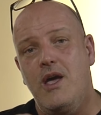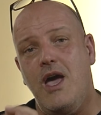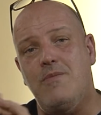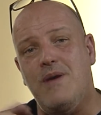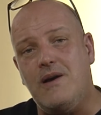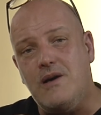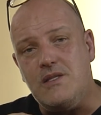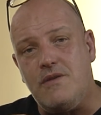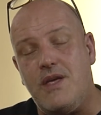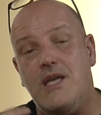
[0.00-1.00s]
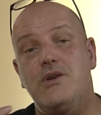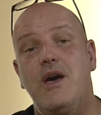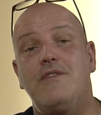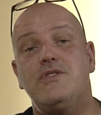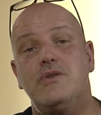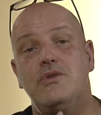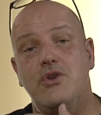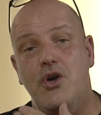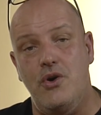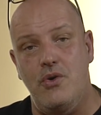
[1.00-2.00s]
And because of that, you have to
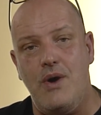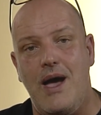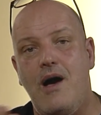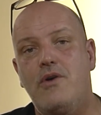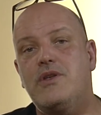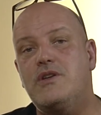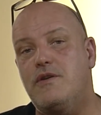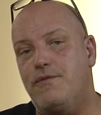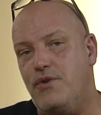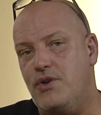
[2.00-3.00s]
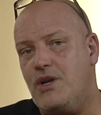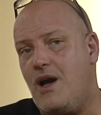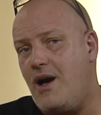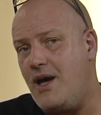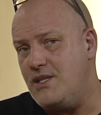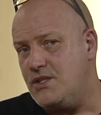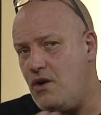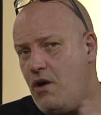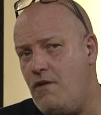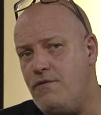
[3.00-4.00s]
know how the different kinds
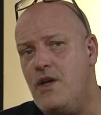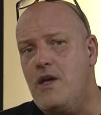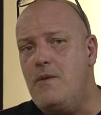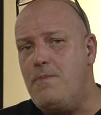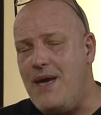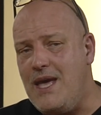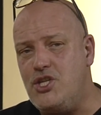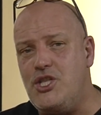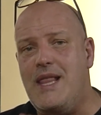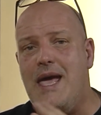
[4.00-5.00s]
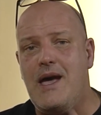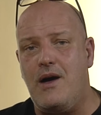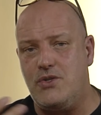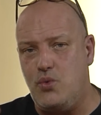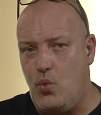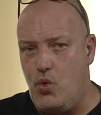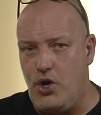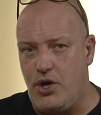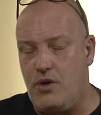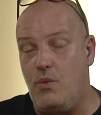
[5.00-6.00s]
of page layouts
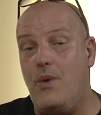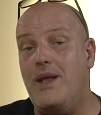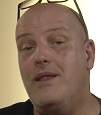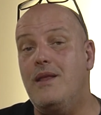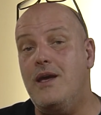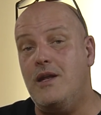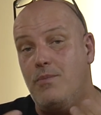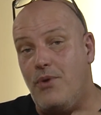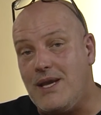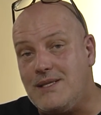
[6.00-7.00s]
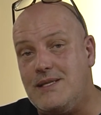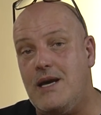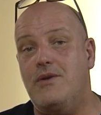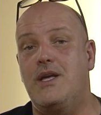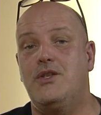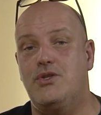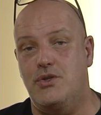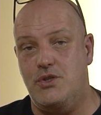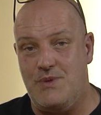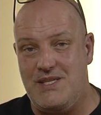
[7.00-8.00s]
work when it breaks down into
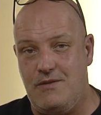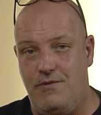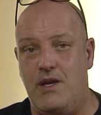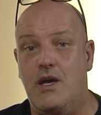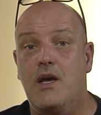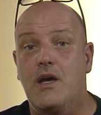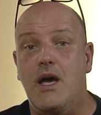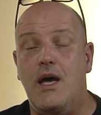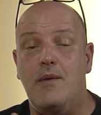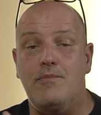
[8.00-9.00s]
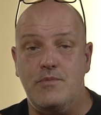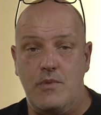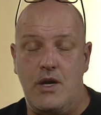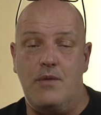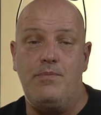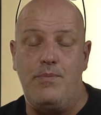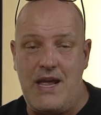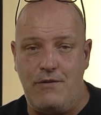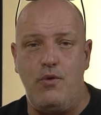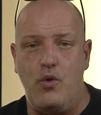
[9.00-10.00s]
specific
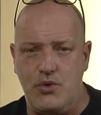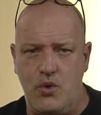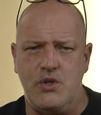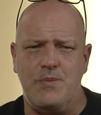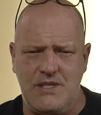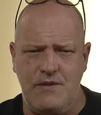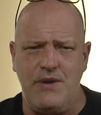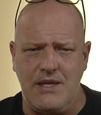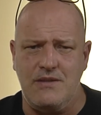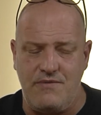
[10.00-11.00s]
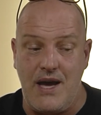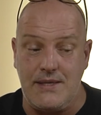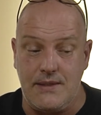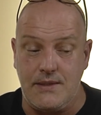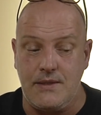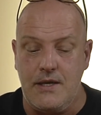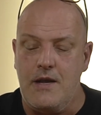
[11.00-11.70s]
platforms or specific devices.